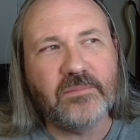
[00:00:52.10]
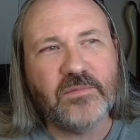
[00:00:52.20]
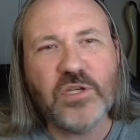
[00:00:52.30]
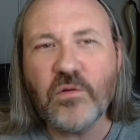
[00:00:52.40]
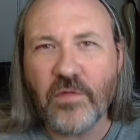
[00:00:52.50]

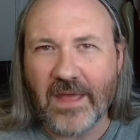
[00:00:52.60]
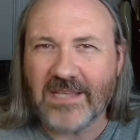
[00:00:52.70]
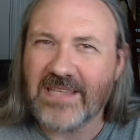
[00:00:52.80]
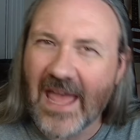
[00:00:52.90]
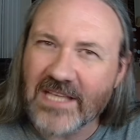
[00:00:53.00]
two
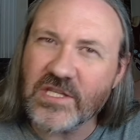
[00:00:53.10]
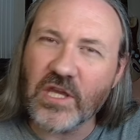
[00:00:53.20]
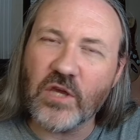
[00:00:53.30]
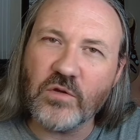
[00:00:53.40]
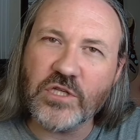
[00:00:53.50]
things. The
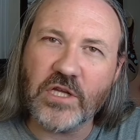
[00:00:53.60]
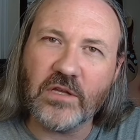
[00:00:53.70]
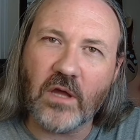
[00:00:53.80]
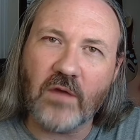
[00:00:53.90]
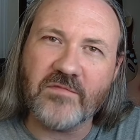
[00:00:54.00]

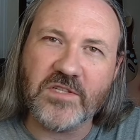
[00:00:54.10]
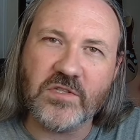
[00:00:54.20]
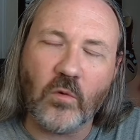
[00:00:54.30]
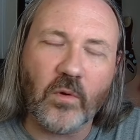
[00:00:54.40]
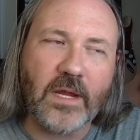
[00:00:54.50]
execution of the
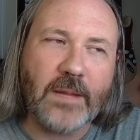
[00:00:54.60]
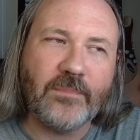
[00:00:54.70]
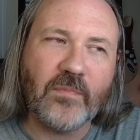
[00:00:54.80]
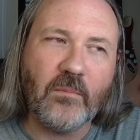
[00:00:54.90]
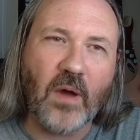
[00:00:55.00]
story,
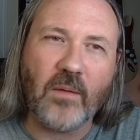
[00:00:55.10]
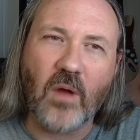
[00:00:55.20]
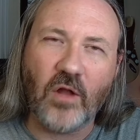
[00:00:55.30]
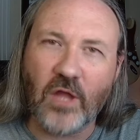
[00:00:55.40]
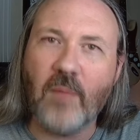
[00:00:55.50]
but
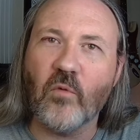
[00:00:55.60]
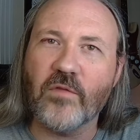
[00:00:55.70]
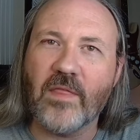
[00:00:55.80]
a lot more than